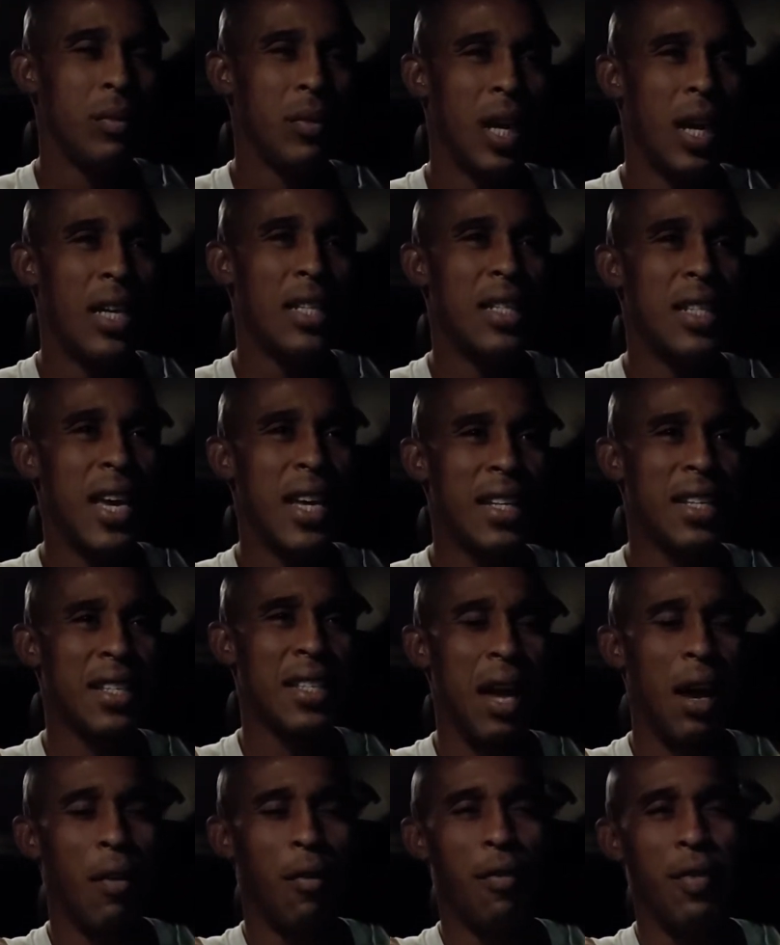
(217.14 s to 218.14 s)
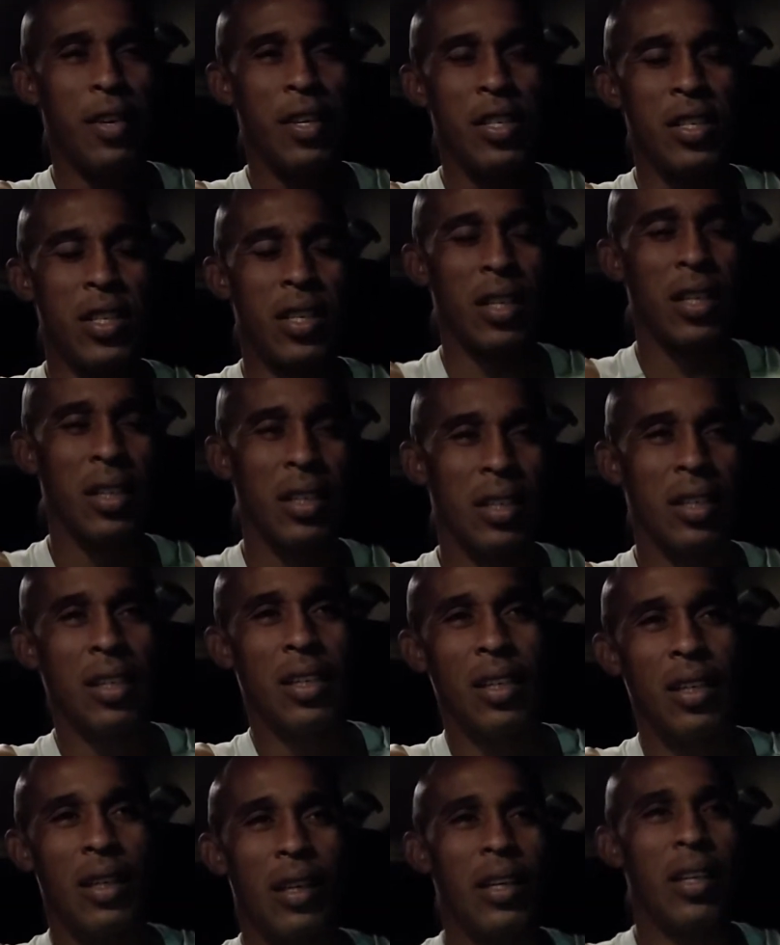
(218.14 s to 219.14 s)
I take selfies
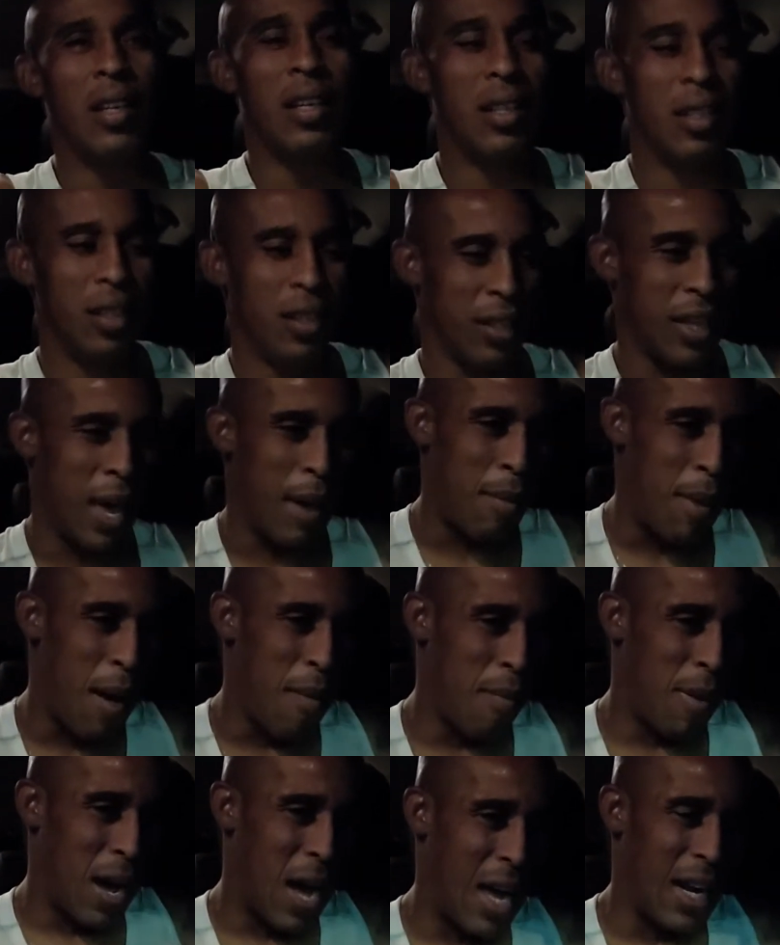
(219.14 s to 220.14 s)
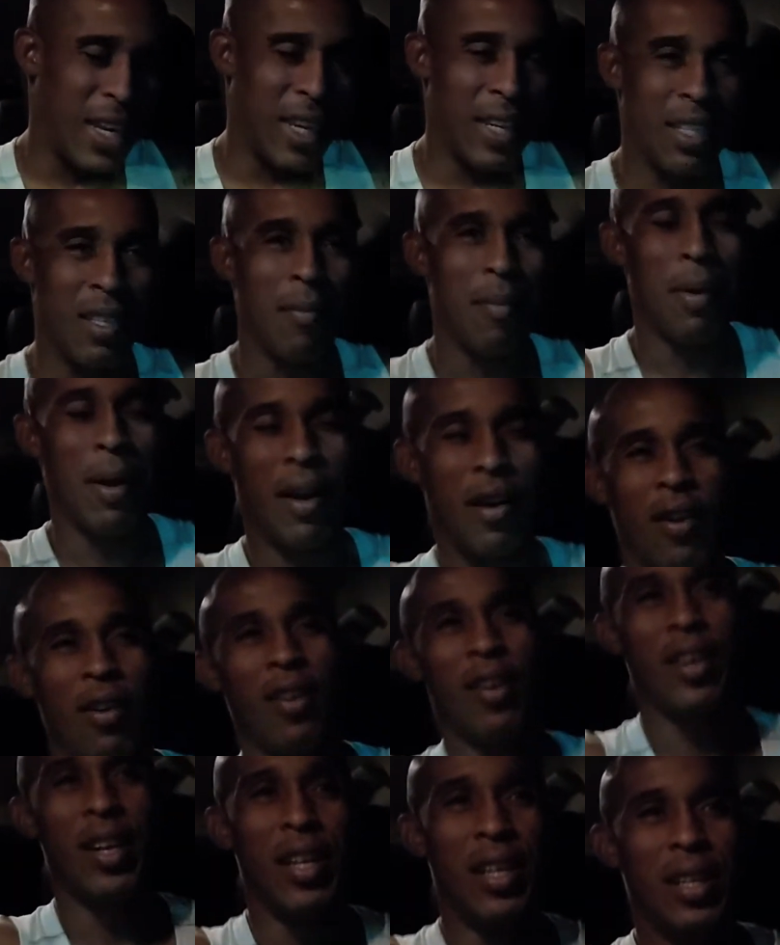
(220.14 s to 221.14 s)
and look at my body in the
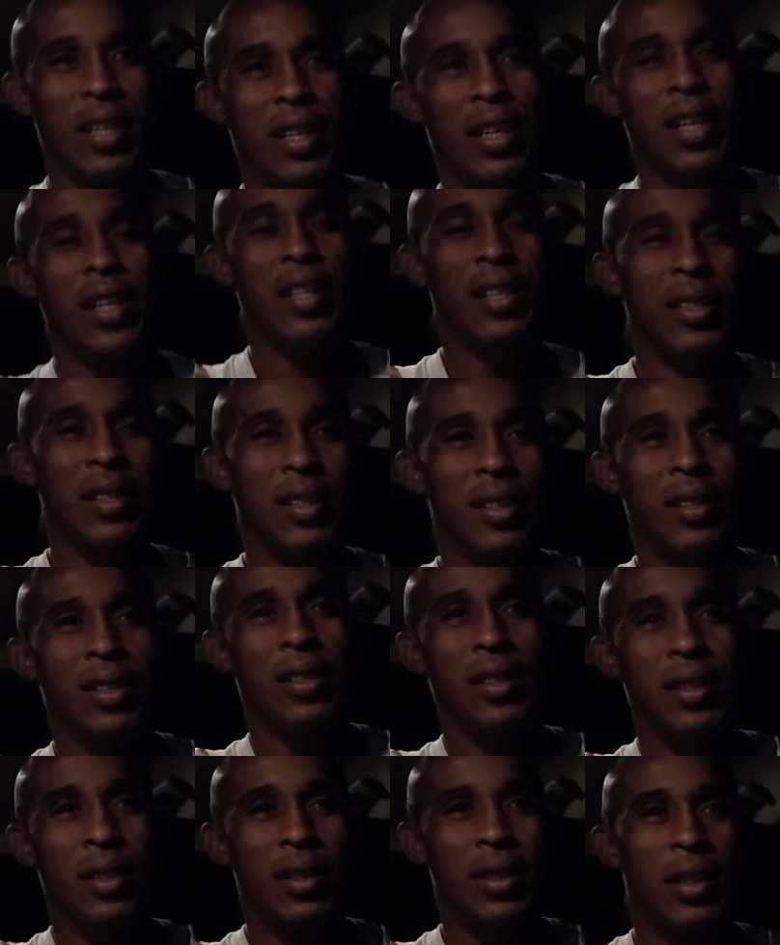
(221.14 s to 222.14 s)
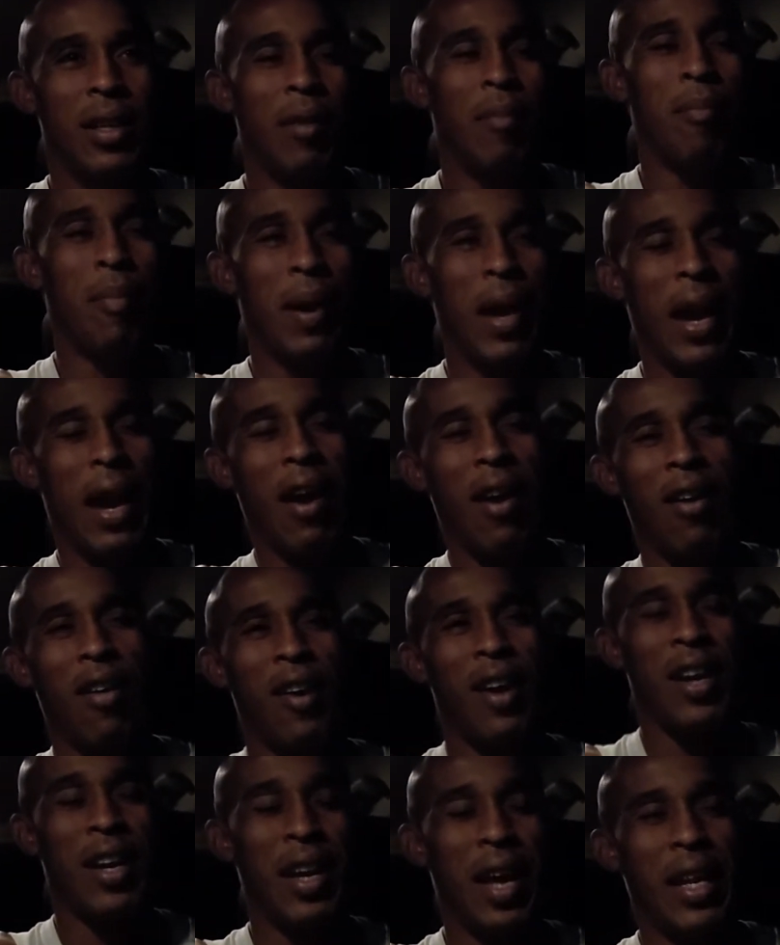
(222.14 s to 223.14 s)
mirror and
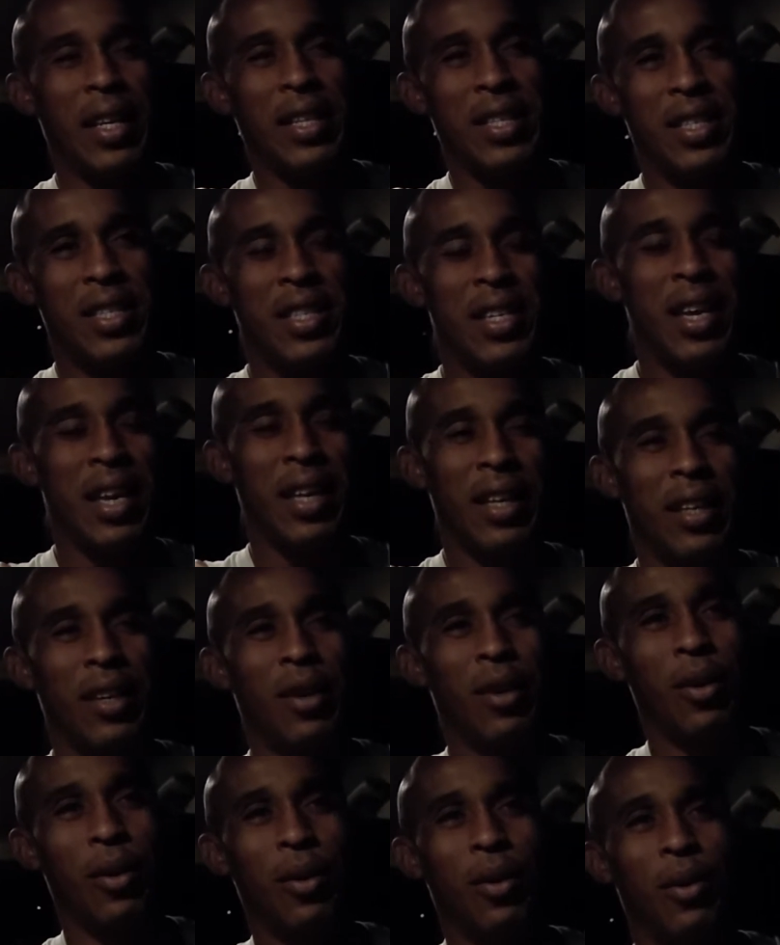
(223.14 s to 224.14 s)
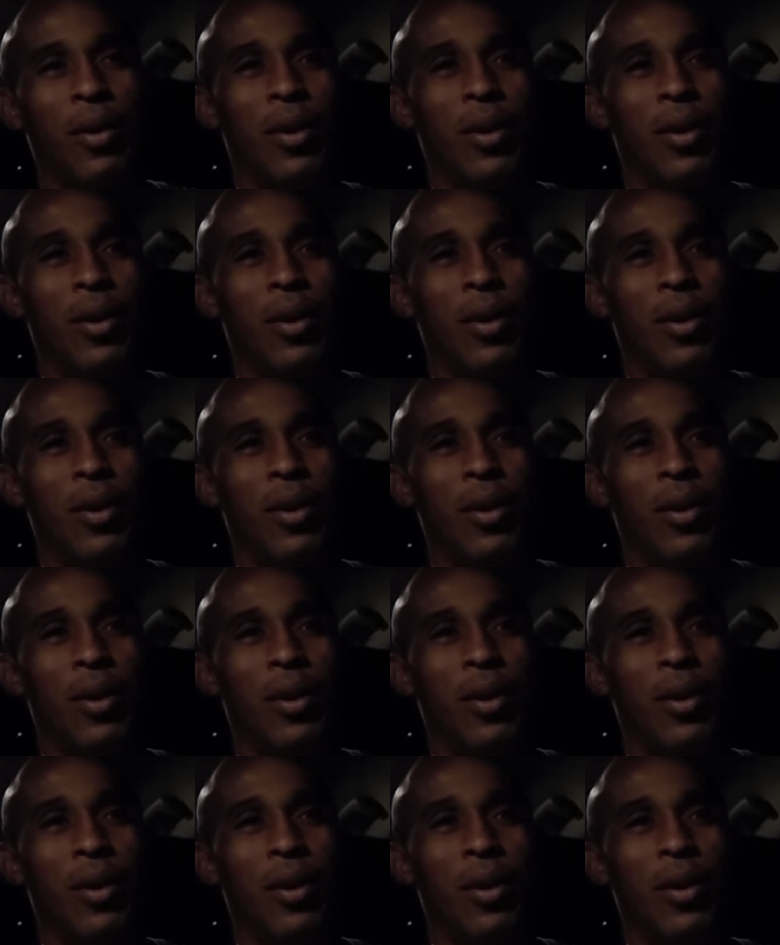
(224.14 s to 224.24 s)
compare, and I'd see a little